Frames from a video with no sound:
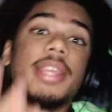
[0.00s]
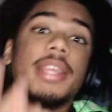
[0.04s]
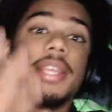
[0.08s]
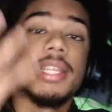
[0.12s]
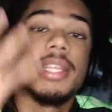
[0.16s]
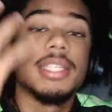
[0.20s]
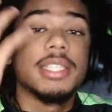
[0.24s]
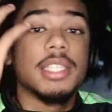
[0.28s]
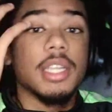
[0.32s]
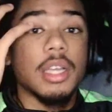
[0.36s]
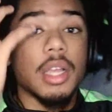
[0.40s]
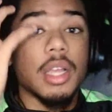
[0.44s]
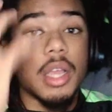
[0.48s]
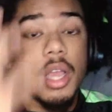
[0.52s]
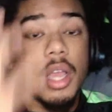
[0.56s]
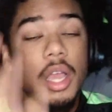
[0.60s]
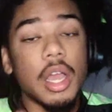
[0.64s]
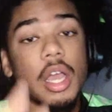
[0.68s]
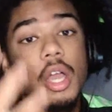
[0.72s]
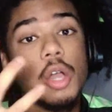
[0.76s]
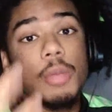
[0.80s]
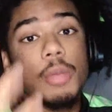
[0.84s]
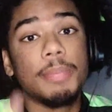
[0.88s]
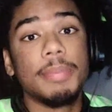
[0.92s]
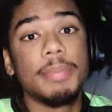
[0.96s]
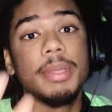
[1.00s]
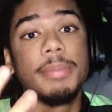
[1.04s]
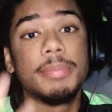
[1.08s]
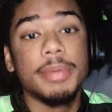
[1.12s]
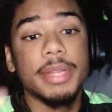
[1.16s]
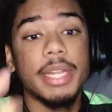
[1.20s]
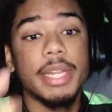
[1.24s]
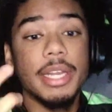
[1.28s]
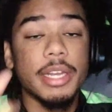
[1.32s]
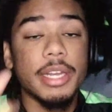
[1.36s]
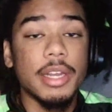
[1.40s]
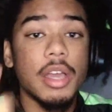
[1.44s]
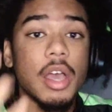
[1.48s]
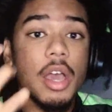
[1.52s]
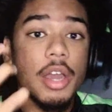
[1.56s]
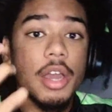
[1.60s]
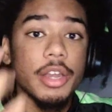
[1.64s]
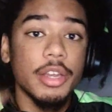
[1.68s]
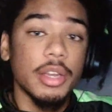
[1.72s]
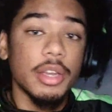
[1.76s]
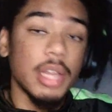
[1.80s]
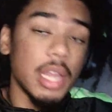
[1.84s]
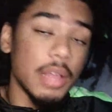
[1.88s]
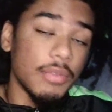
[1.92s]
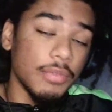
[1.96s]
is to cut out people that are not on your
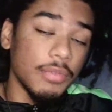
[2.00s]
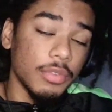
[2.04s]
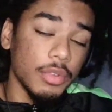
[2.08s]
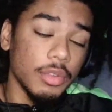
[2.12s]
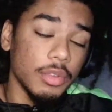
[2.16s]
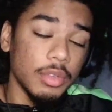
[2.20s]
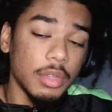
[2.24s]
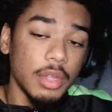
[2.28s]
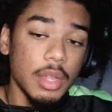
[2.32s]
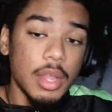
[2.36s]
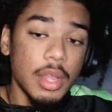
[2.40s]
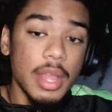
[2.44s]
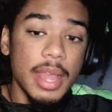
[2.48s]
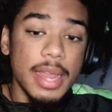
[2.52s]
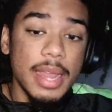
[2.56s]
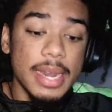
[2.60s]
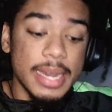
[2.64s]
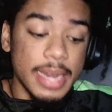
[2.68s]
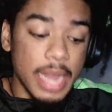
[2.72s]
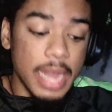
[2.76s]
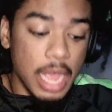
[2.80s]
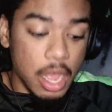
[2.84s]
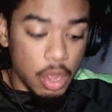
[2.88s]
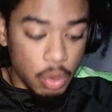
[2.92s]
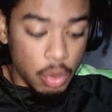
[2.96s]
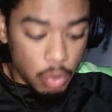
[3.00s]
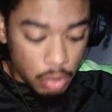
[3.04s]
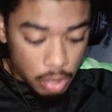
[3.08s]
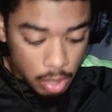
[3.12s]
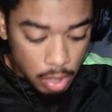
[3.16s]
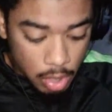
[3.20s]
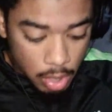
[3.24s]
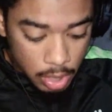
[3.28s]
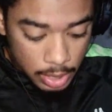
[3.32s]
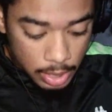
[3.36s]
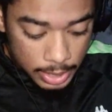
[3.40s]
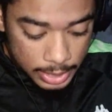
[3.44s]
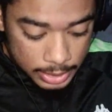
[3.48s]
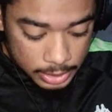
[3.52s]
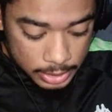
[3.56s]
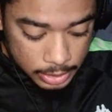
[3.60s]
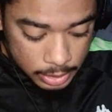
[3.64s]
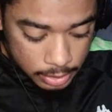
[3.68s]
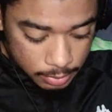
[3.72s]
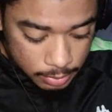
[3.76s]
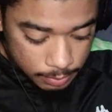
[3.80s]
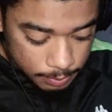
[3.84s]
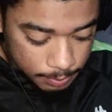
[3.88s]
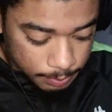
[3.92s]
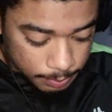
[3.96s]
level. Now, listen.
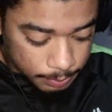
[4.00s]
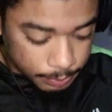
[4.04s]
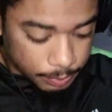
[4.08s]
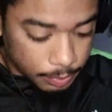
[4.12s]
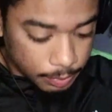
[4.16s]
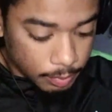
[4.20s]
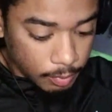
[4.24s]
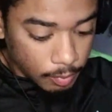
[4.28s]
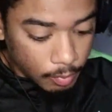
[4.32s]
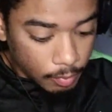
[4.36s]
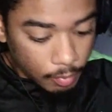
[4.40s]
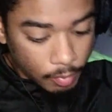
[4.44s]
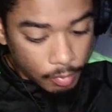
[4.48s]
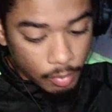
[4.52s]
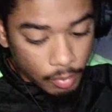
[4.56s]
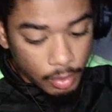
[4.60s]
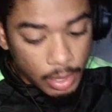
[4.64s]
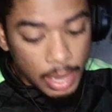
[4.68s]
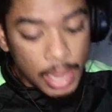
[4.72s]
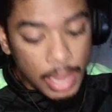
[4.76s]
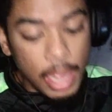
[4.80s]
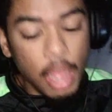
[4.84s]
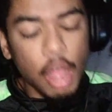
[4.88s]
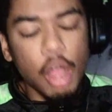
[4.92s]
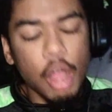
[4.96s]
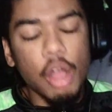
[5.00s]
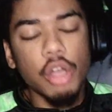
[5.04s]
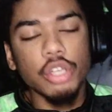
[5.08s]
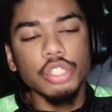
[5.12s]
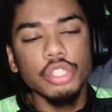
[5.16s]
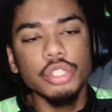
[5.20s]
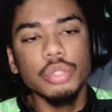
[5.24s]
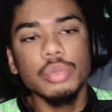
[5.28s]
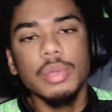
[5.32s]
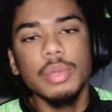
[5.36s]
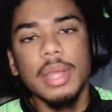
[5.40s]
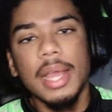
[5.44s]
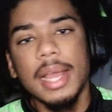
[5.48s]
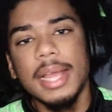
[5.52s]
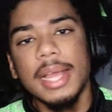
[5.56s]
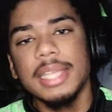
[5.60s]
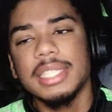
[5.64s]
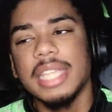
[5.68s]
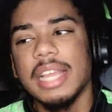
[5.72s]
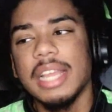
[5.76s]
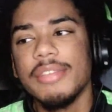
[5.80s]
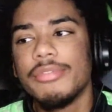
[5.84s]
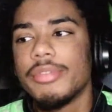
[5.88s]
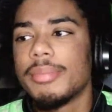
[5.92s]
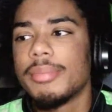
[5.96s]
All you guys,
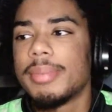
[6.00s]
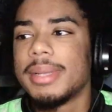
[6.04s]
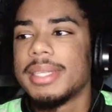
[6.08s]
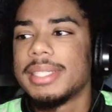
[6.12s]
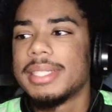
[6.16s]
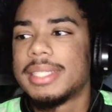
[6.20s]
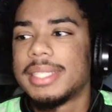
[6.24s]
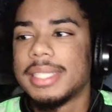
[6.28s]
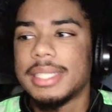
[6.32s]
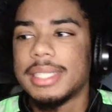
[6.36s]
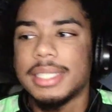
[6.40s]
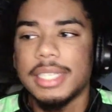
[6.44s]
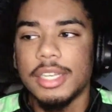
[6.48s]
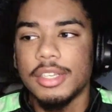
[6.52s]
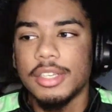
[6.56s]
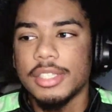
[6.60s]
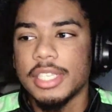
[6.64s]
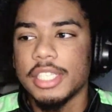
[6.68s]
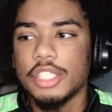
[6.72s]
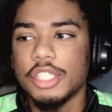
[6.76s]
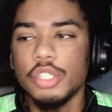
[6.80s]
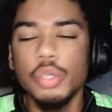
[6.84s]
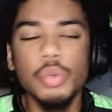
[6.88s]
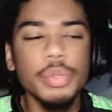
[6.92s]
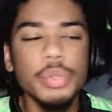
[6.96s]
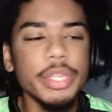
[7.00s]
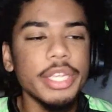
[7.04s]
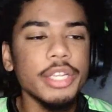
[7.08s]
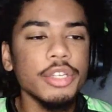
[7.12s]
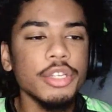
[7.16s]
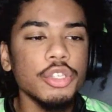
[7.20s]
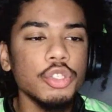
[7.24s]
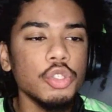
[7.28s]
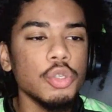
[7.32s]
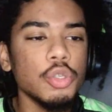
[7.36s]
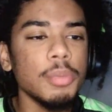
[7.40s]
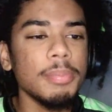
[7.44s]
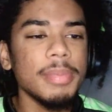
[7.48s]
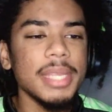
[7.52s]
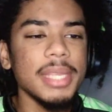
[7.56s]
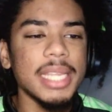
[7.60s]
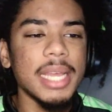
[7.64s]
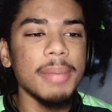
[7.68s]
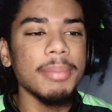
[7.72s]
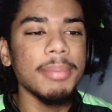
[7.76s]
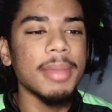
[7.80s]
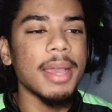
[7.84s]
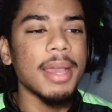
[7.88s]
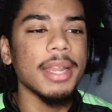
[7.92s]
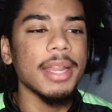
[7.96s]
everybody sits there and says, new year, new me. I'm
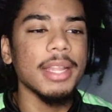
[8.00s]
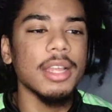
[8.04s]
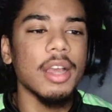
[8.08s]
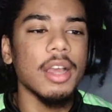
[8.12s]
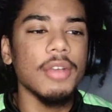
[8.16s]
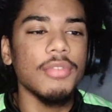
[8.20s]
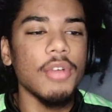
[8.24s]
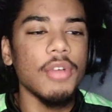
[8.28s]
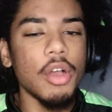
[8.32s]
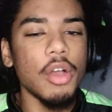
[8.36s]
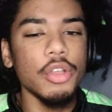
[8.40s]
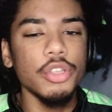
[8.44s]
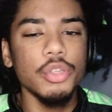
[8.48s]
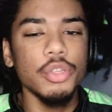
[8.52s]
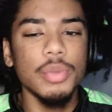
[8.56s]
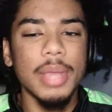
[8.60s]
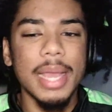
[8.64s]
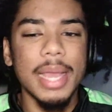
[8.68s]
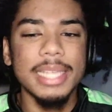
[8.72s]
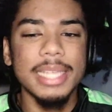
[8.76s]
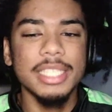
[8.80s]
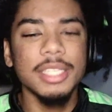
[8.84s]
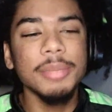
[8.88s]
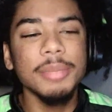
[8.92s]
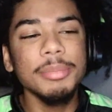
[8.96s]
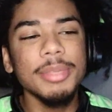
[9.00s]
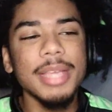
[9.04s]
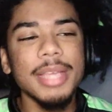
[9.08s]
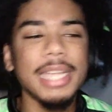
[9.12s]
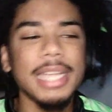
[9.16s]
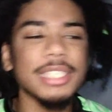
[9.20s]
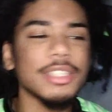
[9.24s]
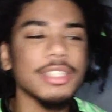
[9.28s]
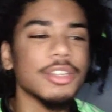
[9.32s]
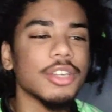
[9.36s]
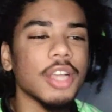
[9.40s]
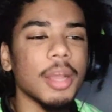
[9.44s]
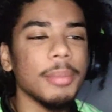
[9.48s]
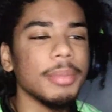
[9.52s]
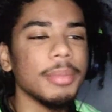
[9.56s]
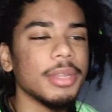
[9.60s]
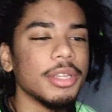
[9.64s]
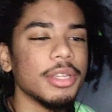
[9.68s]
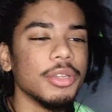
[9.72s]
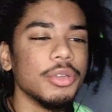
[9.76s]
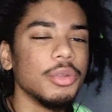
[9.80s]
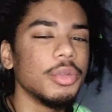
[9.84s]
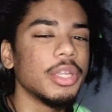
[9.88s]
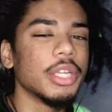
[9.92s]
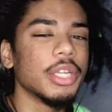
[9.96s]
cutting off all you guys. Some of you guys aren't coming to
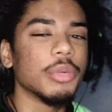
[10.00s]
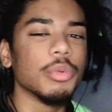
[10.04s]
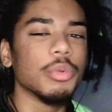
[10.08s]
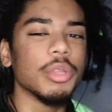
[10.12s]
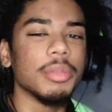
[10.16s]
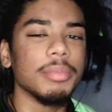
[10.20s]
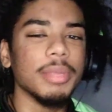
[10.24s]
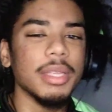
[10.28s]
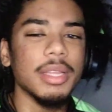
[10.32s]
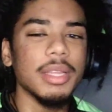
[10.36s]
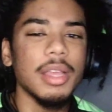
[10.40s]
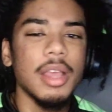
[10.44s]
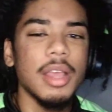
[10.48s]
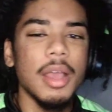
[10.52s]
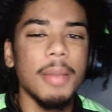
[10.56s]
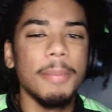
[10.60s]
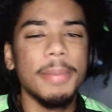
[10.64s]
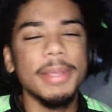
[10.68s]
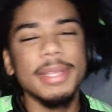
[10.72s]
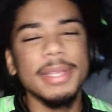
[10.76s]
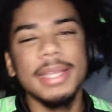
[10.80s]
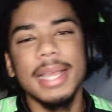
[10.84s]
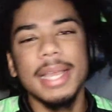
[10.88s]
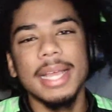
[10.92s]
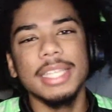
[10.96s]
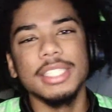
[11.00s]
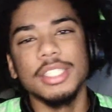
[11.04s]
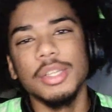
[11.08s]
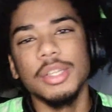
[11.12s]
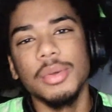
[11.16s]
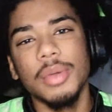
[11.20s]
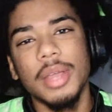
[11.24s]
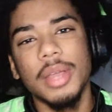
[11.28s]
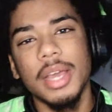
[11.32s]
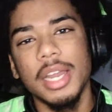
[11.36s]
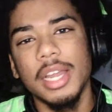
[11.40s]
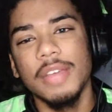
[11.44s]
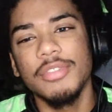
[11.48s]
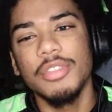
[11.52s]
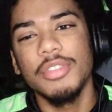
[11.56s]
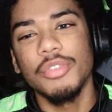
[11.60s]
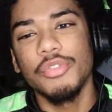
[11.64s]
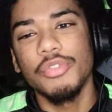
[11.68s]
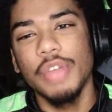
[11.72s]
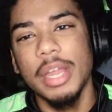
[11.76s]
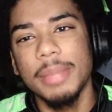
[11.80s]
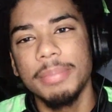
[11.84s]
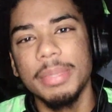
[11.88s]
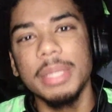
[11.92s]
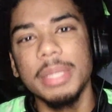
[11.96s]
new year with me. But you guys don't cut off the
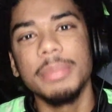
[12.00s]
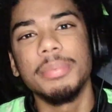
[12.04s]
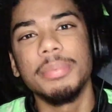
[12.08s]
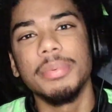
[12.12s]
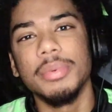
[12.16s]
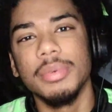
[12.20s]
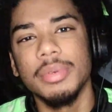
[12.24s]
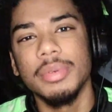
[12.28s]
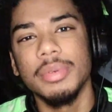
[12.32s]
right people.